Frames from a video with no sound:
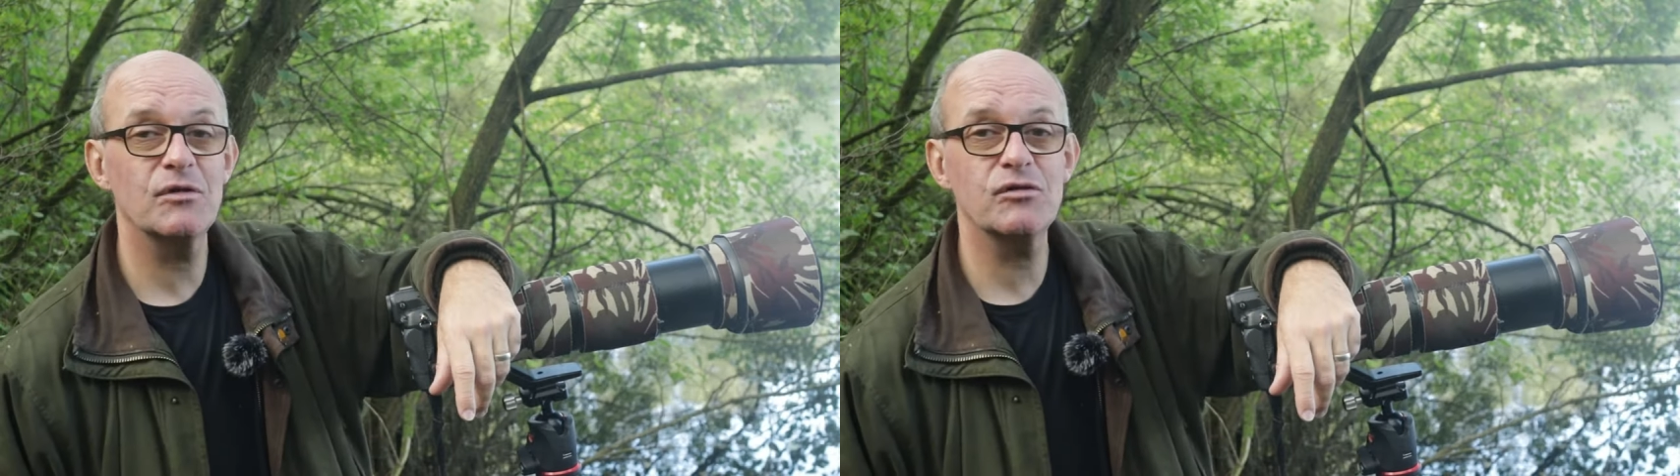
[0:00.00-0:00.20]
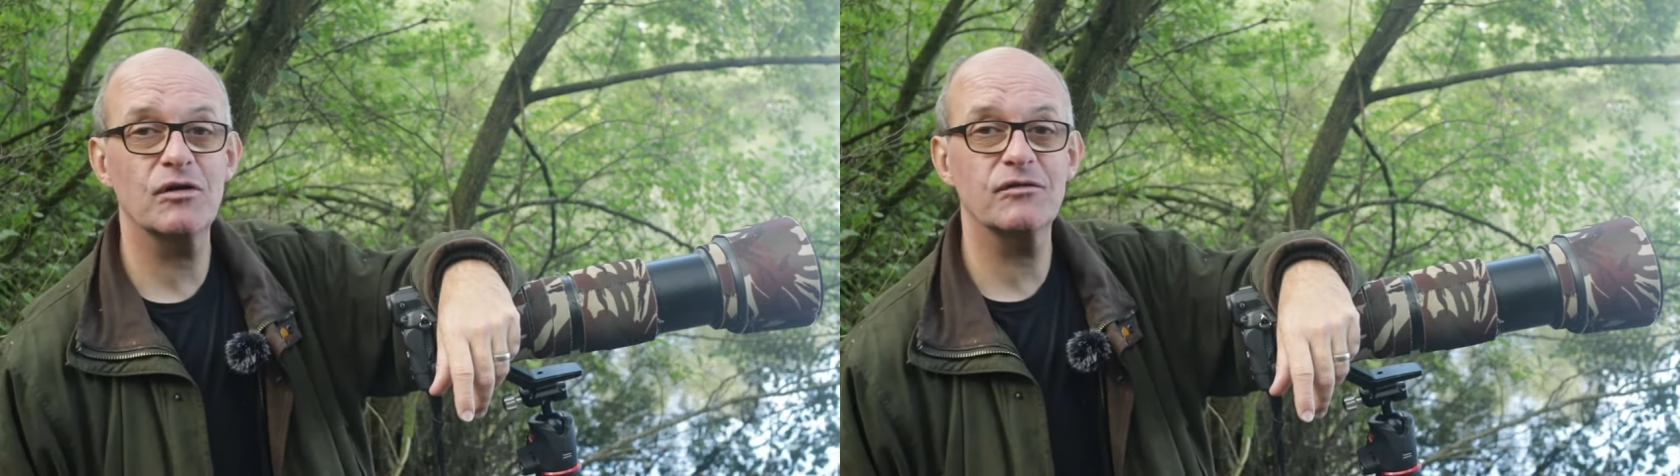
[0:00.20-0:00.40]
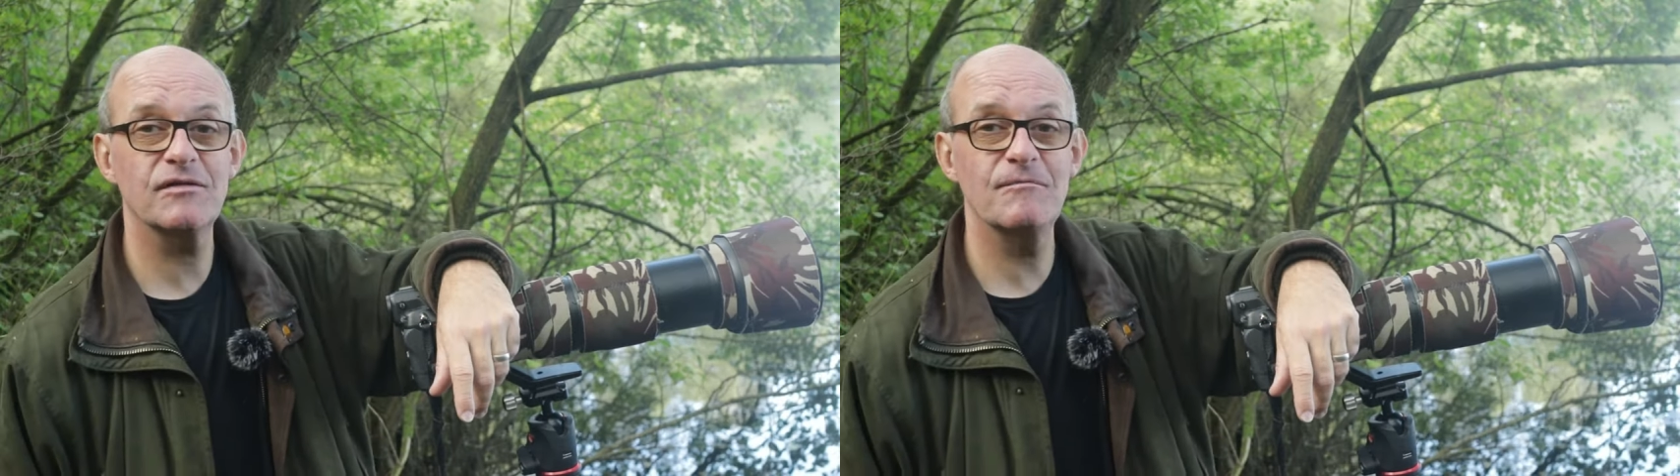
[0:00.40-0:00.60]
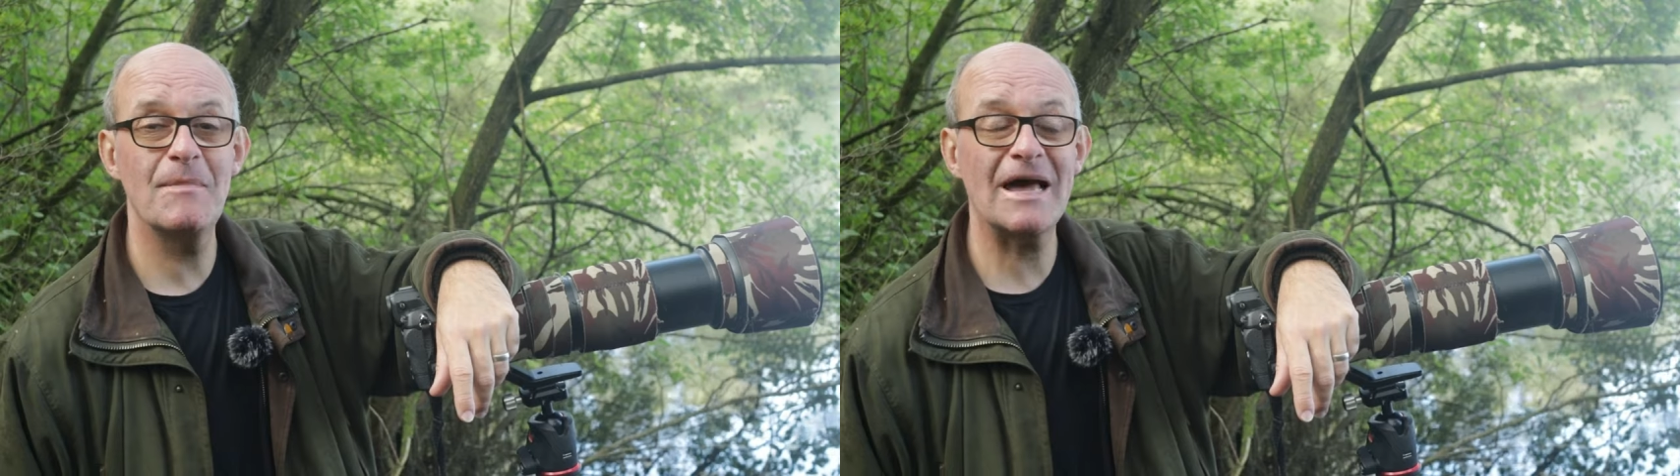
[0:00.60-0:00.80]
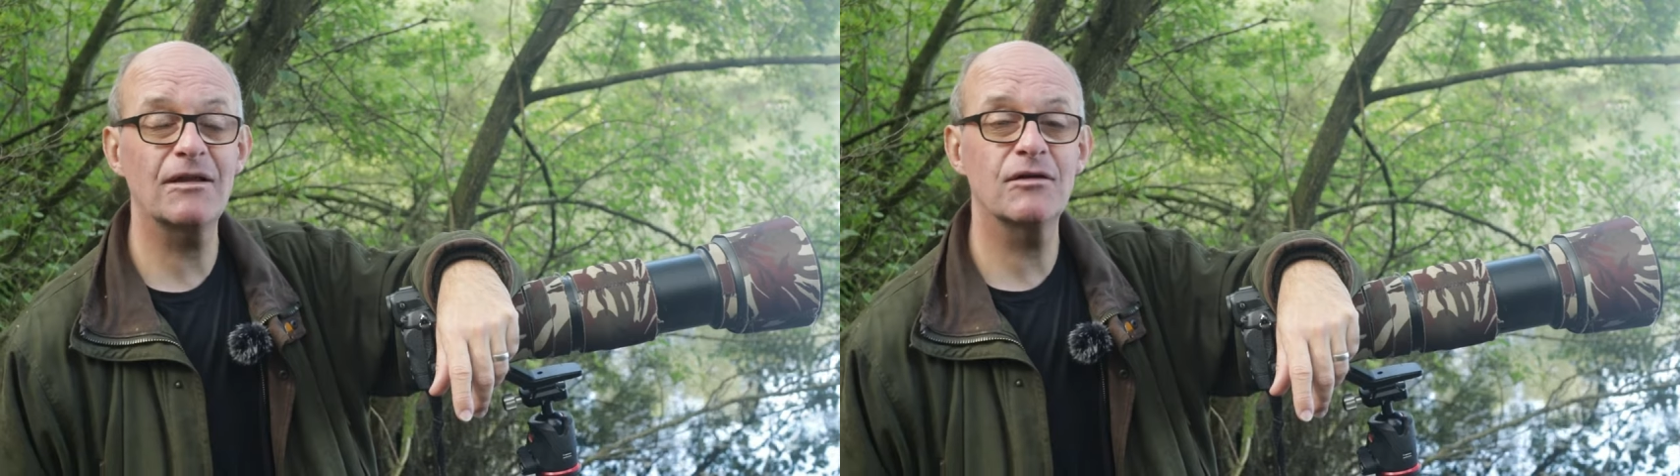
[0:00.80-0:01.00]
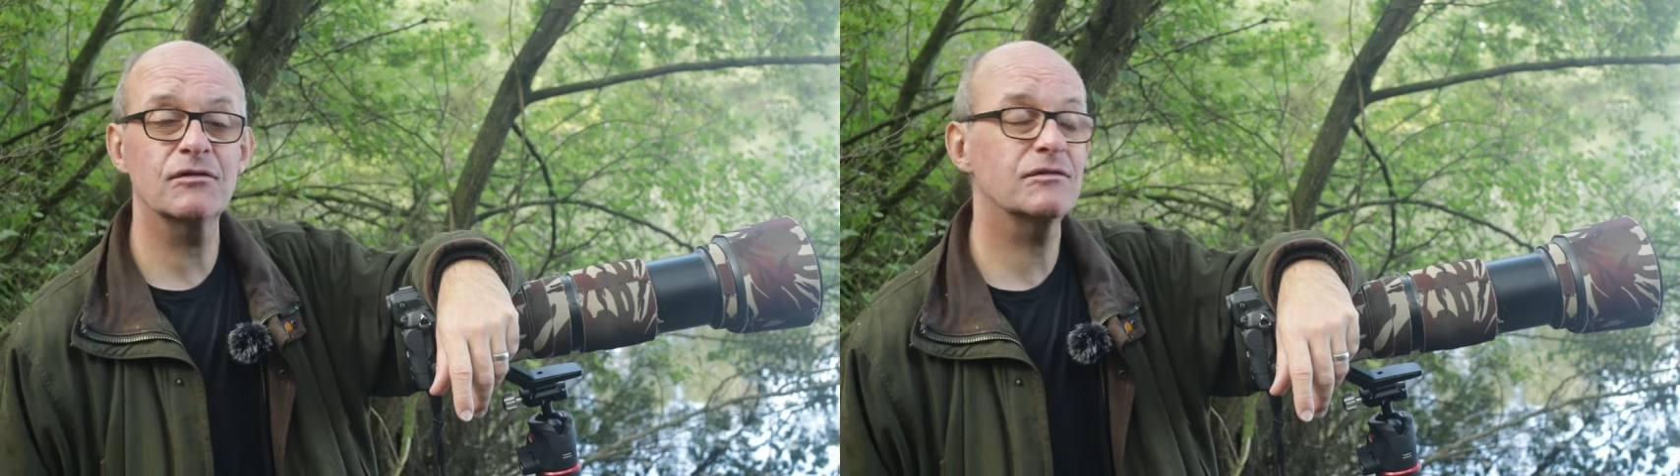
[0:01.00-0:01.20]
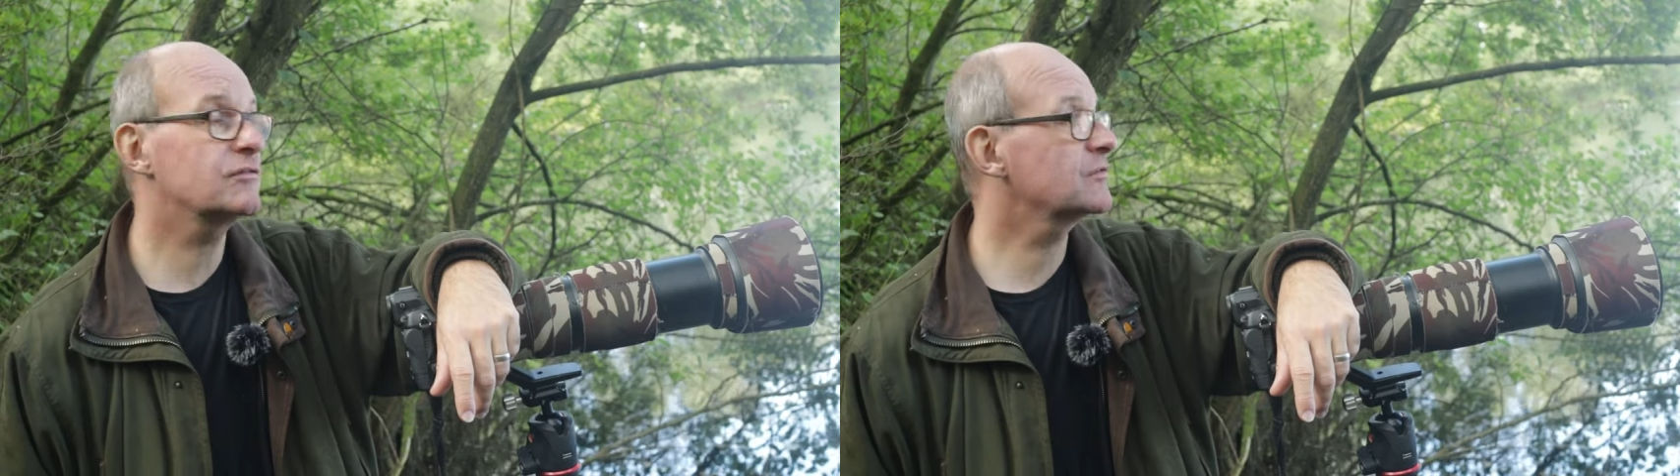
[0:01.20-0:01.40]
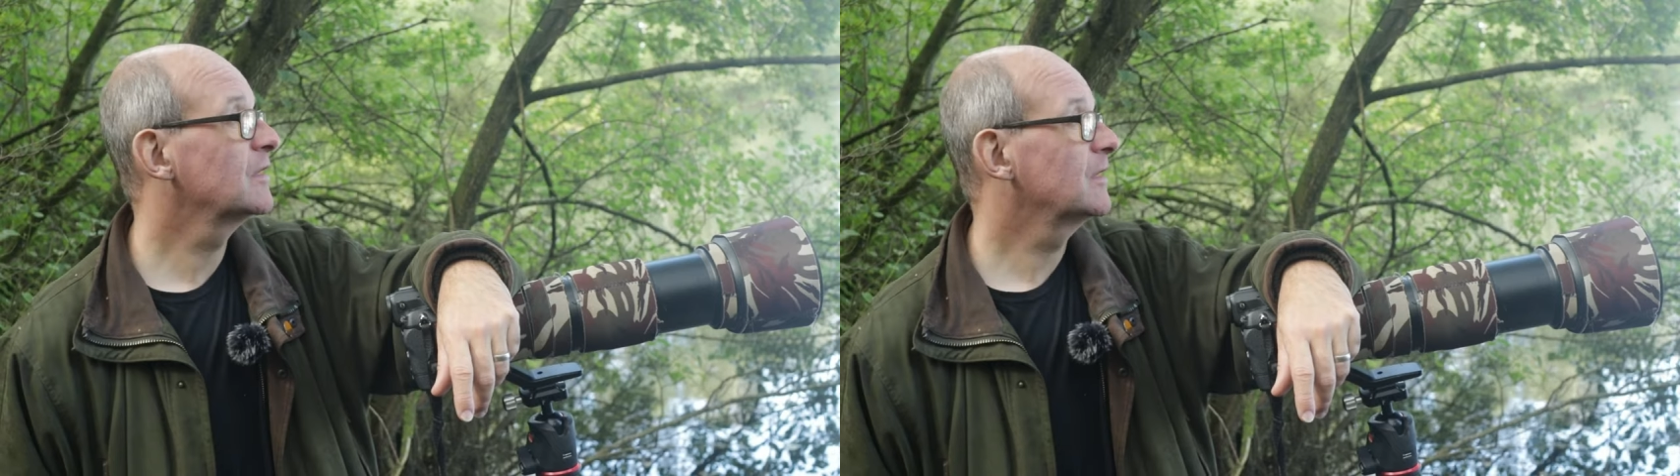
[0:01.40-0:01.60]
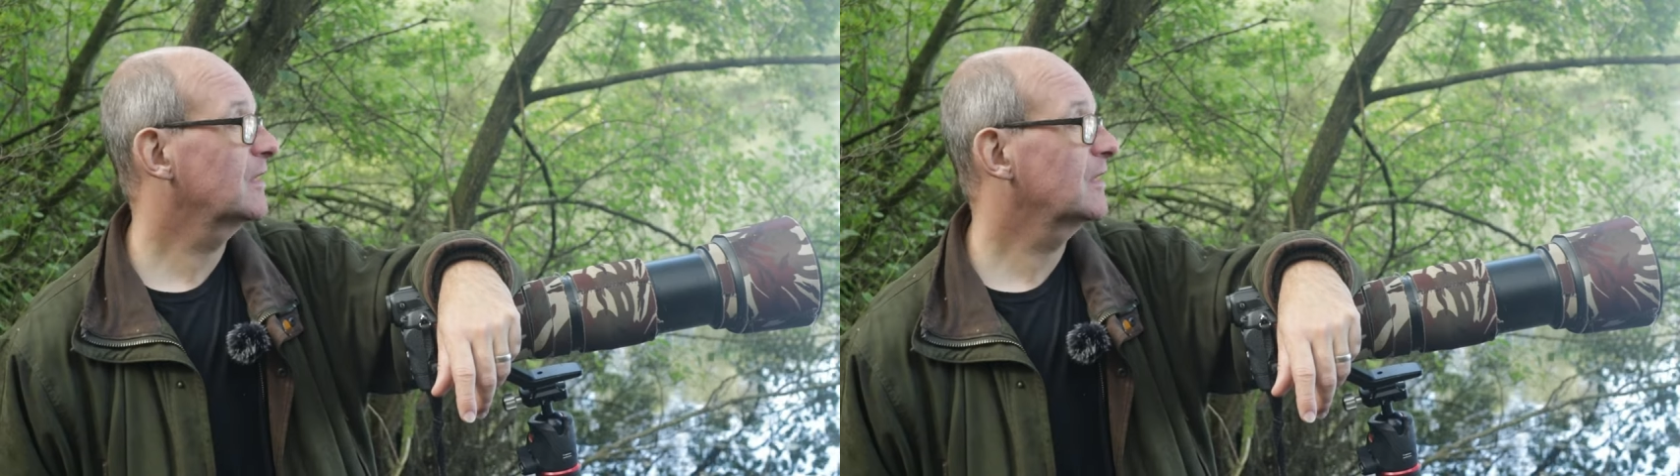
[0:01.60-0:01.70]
shots of mallards